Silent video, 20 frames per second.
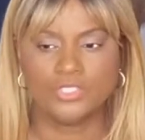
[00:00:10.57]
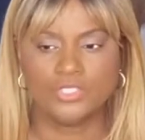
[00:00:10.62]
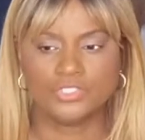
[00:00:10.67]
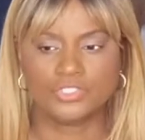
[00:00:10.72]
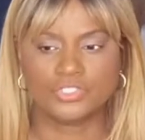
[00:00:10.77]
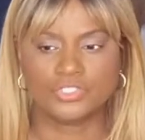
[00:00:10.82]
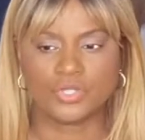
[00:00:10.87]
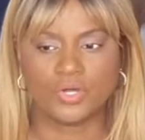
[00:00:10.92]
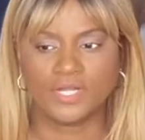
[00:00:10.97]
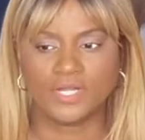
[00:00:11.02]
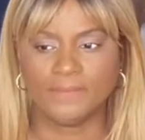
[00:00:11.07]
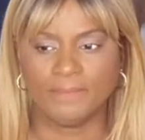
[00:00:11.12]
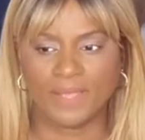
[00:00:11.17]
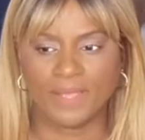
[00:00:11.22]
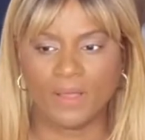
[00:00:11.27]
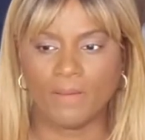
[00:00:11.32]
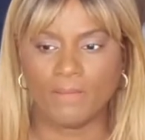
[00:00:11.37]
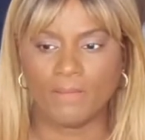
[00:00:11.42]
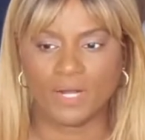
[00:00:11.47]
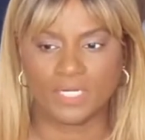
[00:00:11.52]

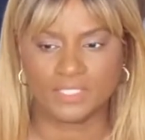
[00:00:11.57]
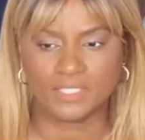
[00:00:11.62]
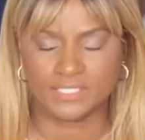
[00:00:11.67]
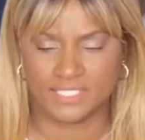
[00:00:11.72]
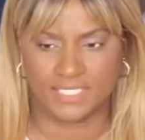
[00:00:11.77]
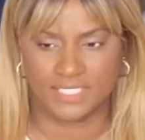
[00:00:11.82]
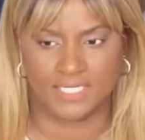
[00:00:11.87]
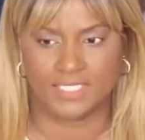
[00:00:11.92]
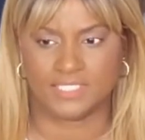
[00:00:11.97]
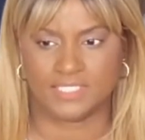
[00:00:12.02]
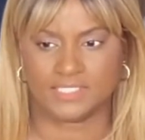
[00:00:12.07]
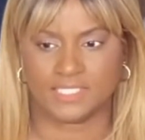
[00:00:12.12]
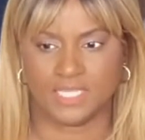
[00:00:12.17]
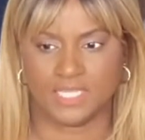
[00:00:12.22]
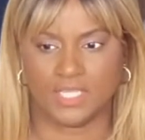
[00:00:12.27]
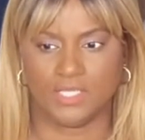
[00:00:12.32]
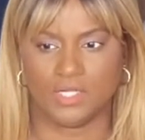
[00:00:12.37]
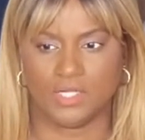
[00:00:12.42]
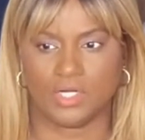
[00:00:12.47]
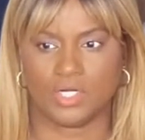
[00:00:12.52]
Soribel Martinez
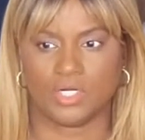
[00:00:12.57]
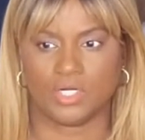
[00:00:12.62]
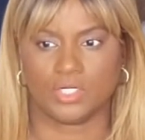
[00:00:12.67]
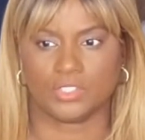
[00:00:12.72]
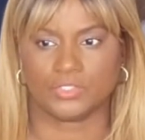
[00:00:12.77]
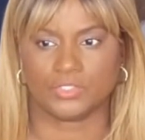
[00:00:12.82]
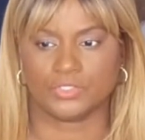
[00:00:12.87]
here.